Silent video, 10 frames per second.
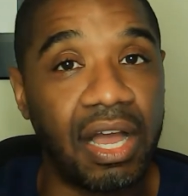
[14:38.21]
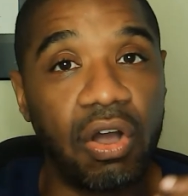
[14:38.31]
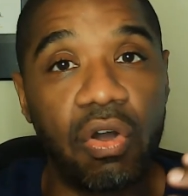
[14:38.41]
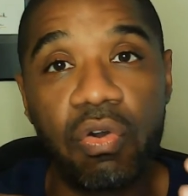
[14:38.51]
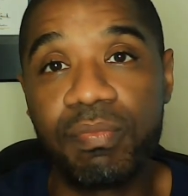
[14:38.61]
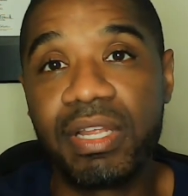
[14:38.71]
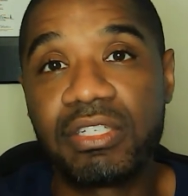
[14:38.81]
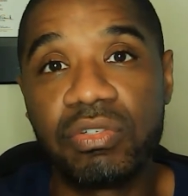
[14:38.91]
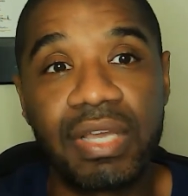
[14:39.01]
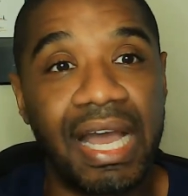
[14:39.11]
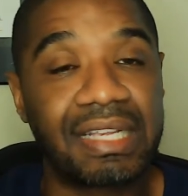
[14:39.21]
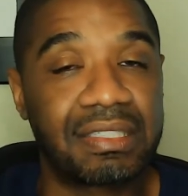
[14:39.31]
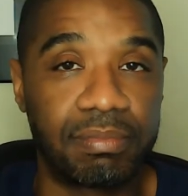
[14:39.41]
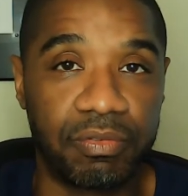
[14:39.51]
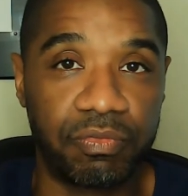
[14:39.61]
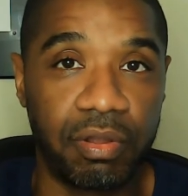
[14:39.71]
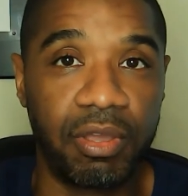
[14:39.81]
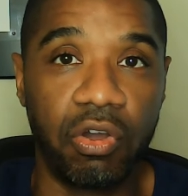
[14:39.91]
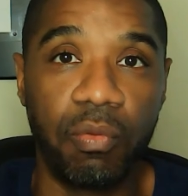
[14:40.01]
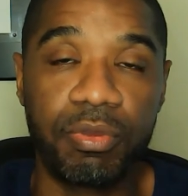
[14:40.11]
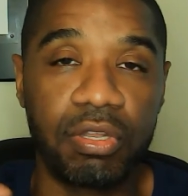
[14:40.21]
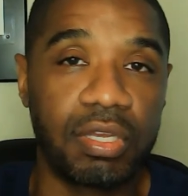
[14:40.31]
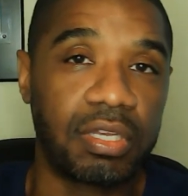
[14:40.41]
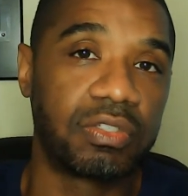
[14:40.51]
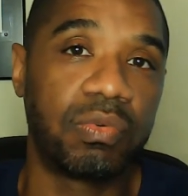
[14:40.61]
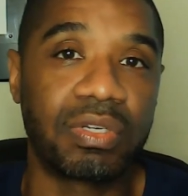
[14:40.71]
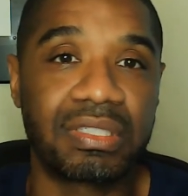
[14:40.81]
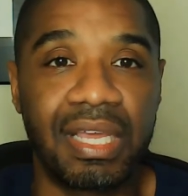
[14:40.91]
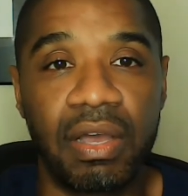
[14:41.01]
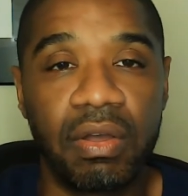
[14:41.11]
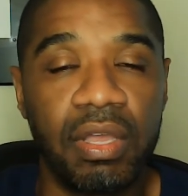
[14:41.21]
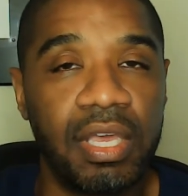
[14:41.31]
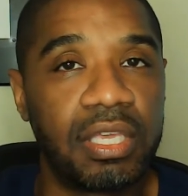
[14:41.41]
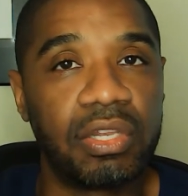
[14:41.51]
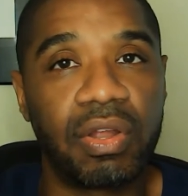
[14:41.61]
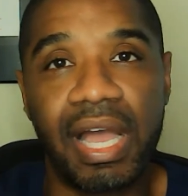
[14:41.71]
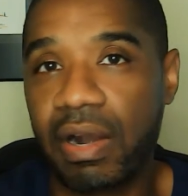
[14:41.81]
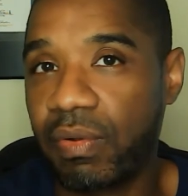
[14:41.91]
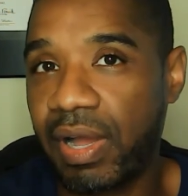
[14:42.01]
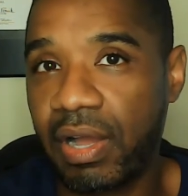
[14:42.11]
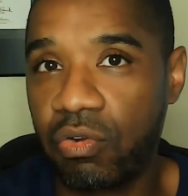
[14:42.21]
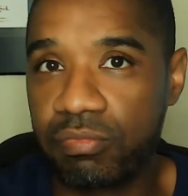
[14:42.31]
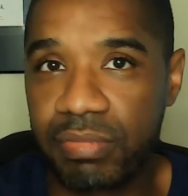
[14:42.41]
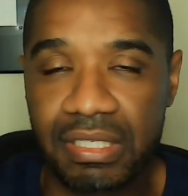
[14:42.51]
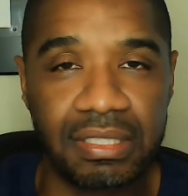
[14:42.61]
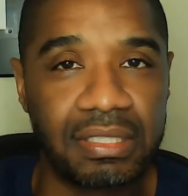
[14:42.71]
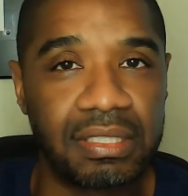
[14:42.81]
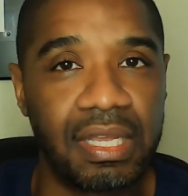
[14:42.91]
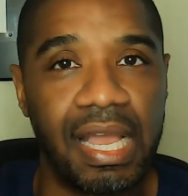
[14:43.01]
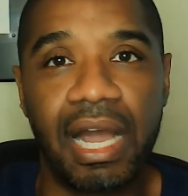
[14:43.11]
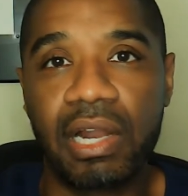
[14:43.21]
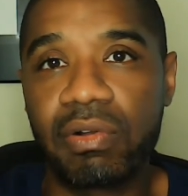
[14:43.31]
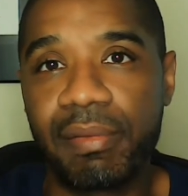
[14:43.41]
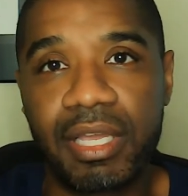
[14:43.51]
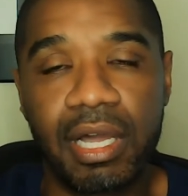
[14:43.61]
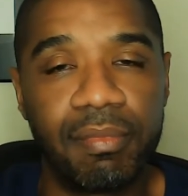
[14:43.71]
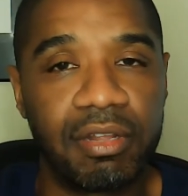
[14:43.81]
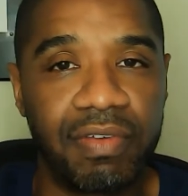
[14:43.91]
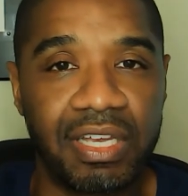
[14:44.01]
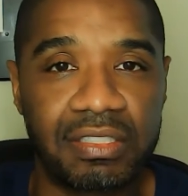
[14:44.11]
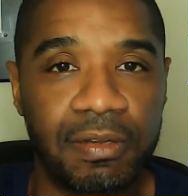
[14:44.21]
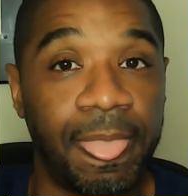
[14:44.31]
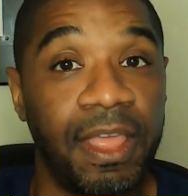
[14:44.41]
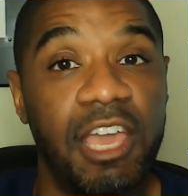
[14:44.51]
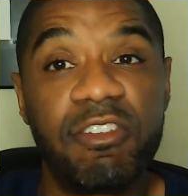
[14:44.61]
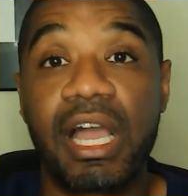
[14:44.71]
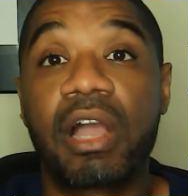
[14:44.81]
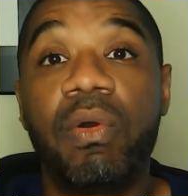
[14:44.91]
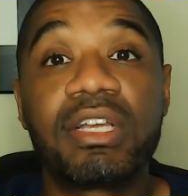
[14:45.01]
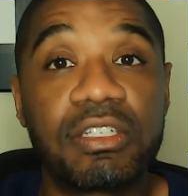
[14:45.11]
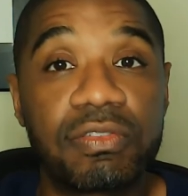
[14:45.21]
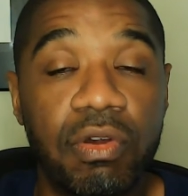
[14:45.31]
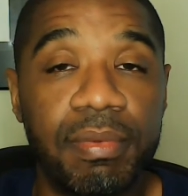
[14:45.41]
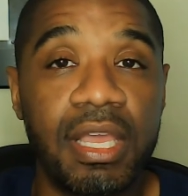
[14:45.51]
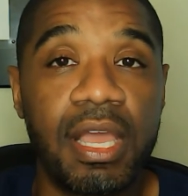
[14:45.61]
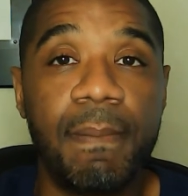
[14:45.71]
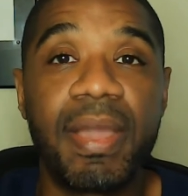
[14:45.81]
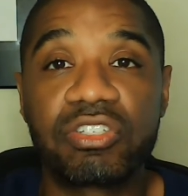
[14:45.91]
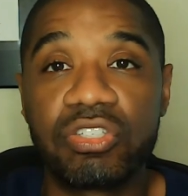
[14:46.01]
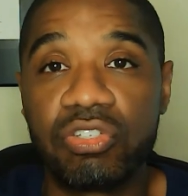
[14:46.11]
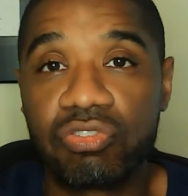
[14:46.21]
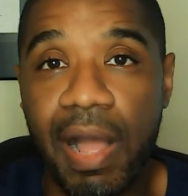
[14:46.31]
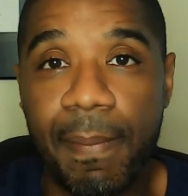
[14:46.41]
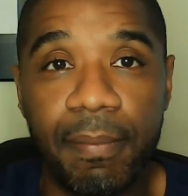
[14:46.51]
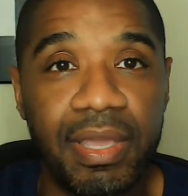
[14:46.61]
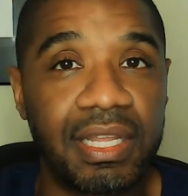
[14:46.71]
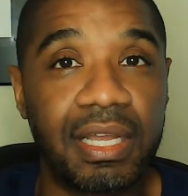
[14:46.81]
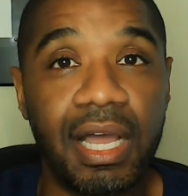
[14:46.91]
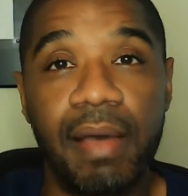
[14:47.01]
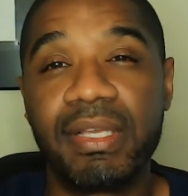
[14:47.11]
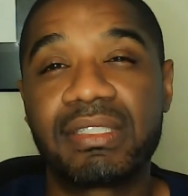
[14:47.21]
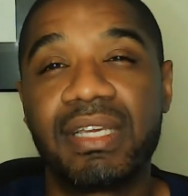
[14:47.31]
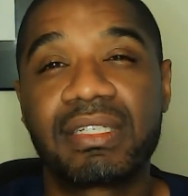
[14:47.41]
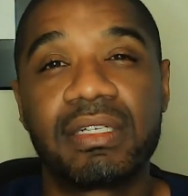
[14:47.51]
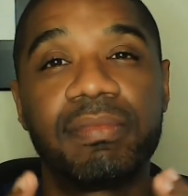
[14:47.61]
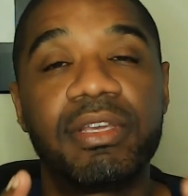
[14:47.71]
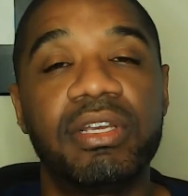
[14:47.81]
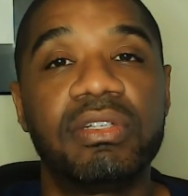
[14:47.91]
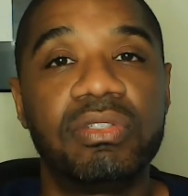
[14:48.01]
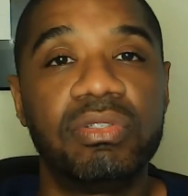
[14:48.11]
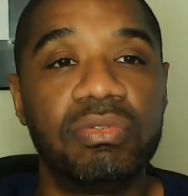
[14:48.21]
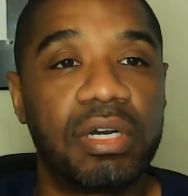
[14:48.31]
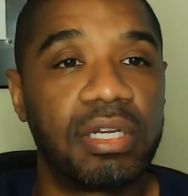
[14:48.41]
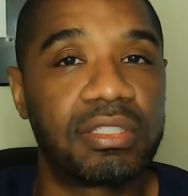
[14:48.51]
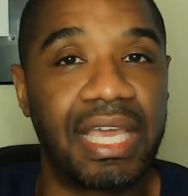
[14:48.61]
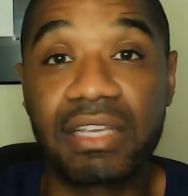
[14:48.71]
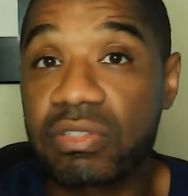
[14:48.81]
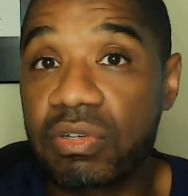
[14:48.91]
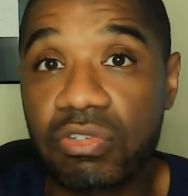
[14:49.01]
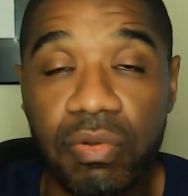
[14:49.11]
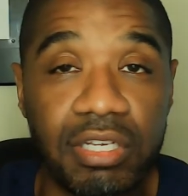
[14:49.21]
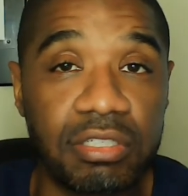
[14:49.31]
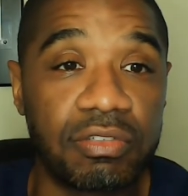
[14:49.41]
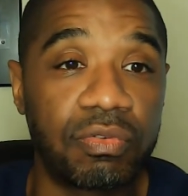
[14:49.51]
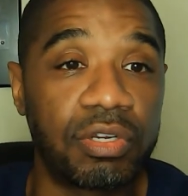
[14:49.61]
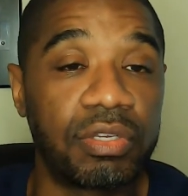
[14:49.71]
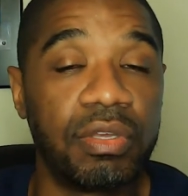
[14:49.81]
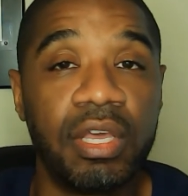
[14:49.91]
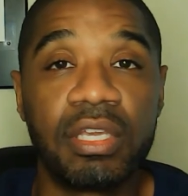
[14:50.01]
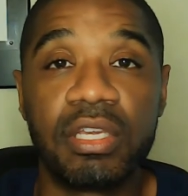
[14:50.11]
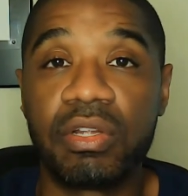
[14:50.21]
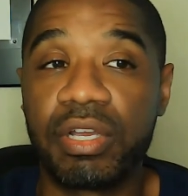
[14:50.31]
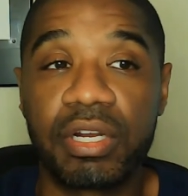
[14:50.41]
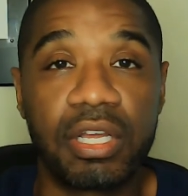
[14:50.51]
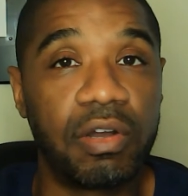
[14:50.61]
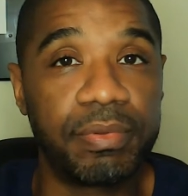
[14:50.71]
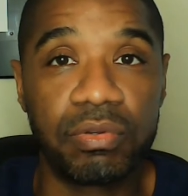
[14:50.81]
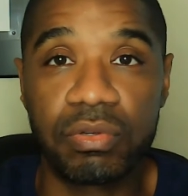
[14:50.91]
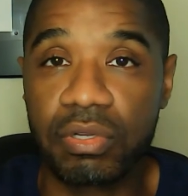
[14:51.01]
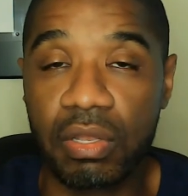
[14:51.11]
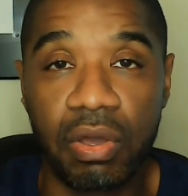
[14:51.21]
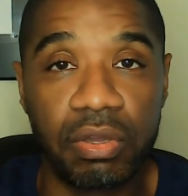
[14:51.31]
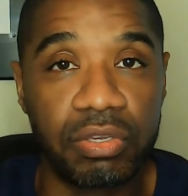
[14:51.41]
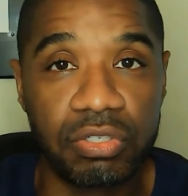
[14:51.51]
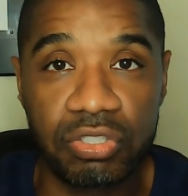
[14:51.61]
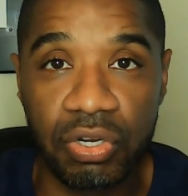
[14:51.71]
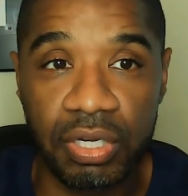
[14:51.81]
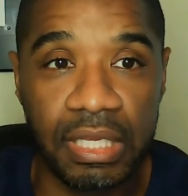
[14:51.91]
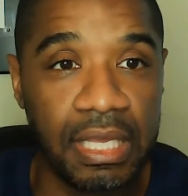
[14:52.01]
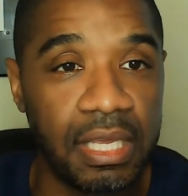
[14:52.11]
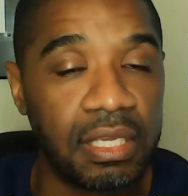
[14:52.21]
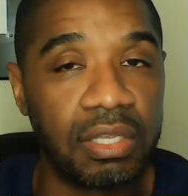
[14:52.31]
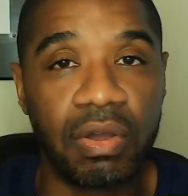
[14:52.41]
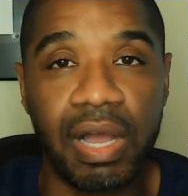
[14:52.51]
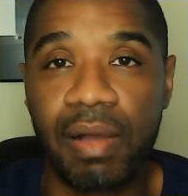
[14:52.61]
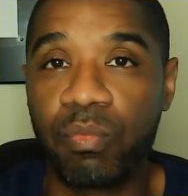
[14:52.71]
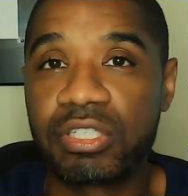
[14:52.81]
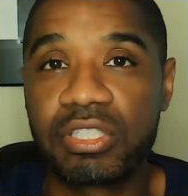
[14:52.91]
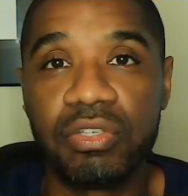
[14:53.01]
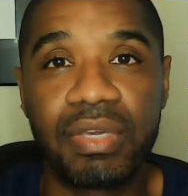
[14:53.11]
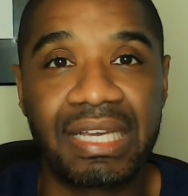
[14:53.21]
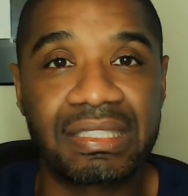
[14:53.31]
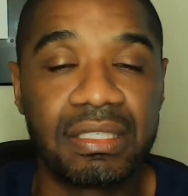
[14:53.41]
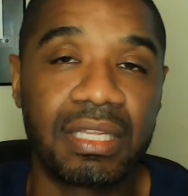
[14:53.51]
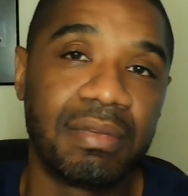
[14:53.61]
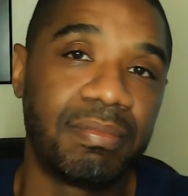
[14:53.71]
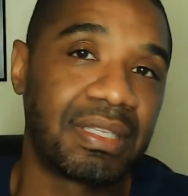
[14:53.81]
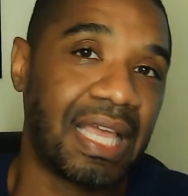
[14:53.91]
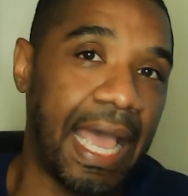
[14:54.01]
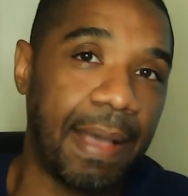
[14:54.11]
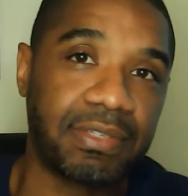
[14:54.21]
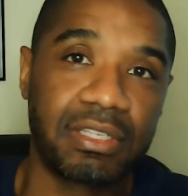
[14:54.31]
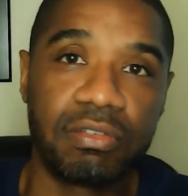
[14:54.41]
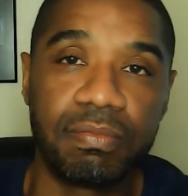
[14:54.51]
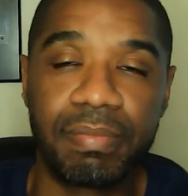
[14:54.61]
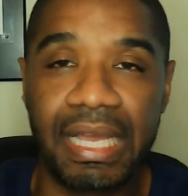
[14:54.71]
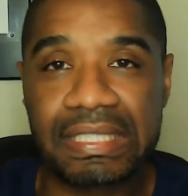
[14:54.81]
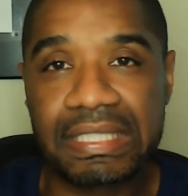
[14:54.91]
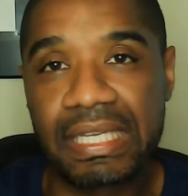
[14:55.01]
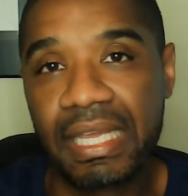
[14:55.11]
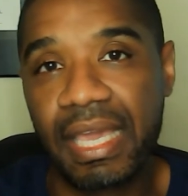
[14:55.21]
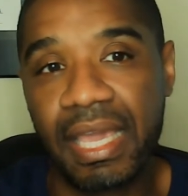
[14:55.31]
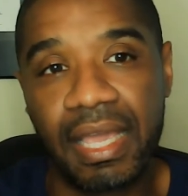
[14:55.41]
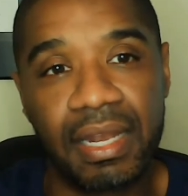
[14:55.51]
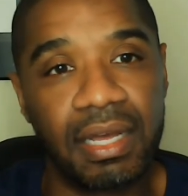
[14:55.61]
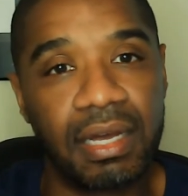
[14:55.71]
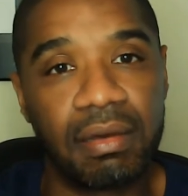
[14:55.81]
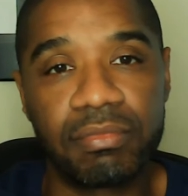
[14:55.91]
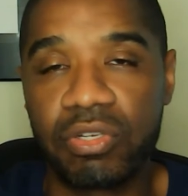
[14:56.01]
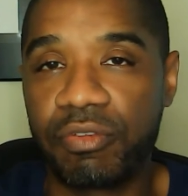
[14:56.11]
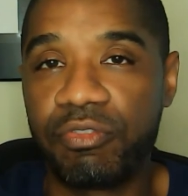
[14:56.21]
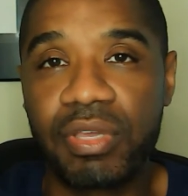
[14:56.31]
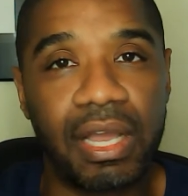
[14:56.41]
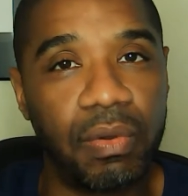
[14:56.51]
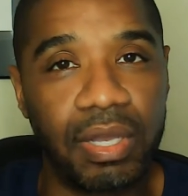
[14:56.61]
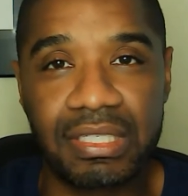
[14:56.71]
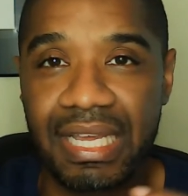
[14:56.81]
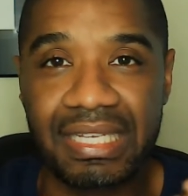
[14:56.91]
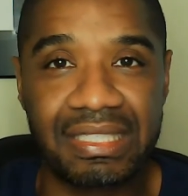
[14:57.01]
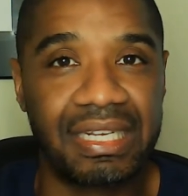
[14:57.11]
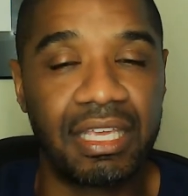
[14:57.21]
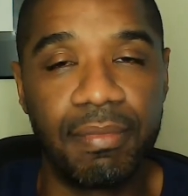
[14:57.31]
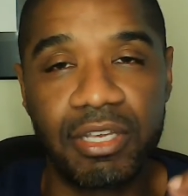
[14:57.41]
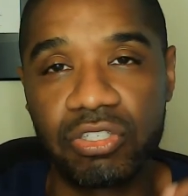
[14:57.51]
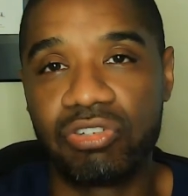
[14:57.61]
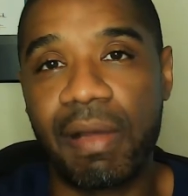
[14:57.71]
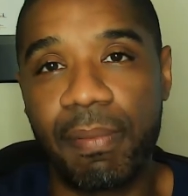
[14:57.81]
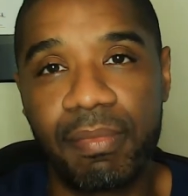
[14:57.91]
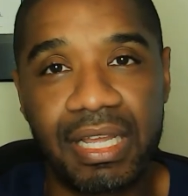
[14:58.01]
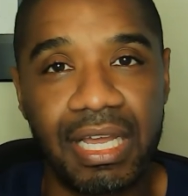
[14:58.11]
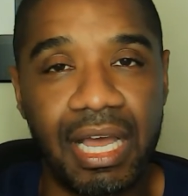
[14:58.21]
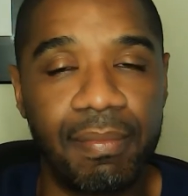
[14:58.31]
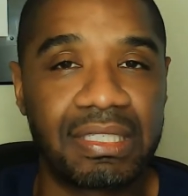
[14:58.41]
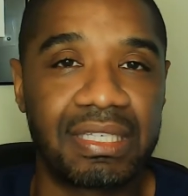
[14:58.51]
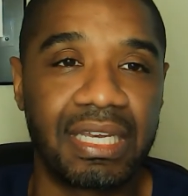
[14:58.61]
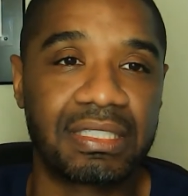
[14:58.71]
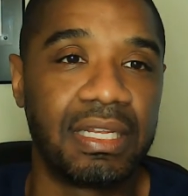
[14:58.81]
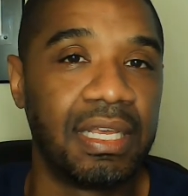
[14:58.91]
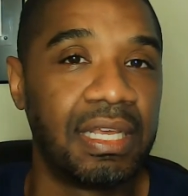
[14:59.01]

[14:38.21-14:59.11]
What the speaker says: I hope that you got something from it. I hope you're looking towards now, how do I own business? How do I become an investor? If you got questions for me, make sure you drop them in the comment section. I'm here to answer those questions for you, here to help you along your journey. I'm wishing you guys nothing but the absolute best. And, if you got questions, like I said, again, make sure you drop them in the comment section.